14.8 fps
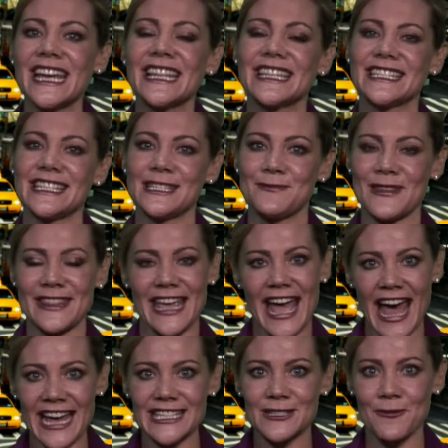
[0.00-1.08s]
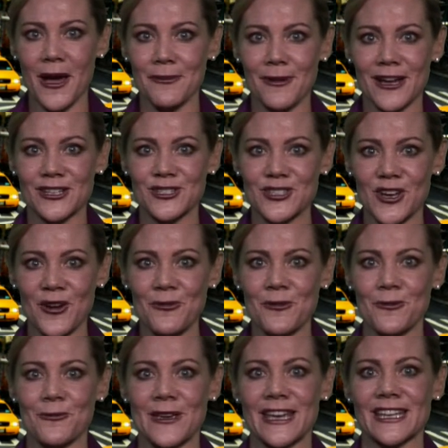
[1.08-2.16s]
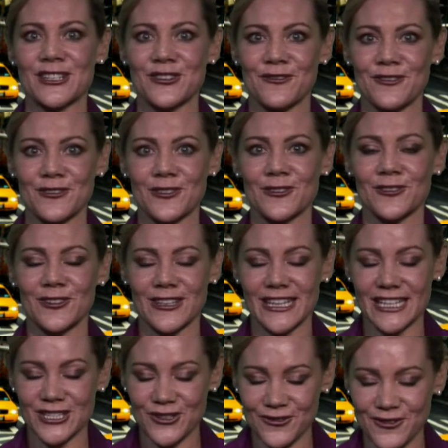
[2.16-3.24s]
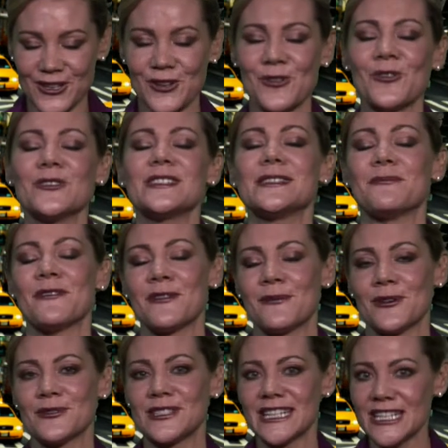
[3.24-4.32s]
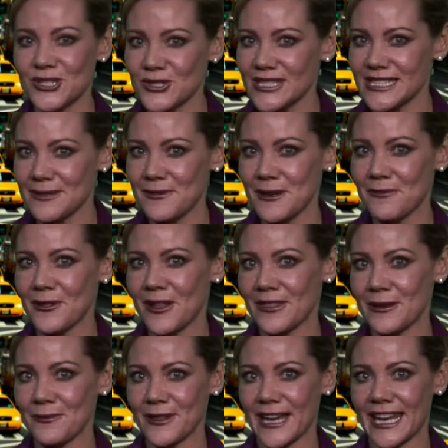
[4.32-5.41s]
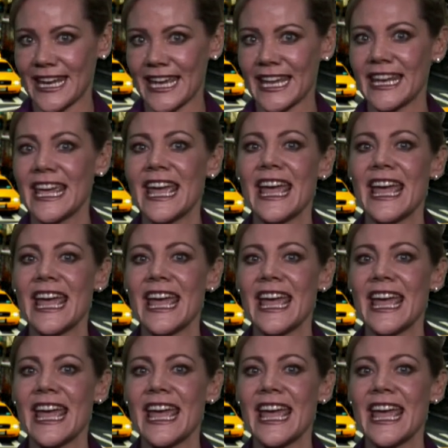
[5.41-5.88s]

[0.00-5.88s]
This has been the Ask BonBon Show, where we interview some of the most interesting people on the planet,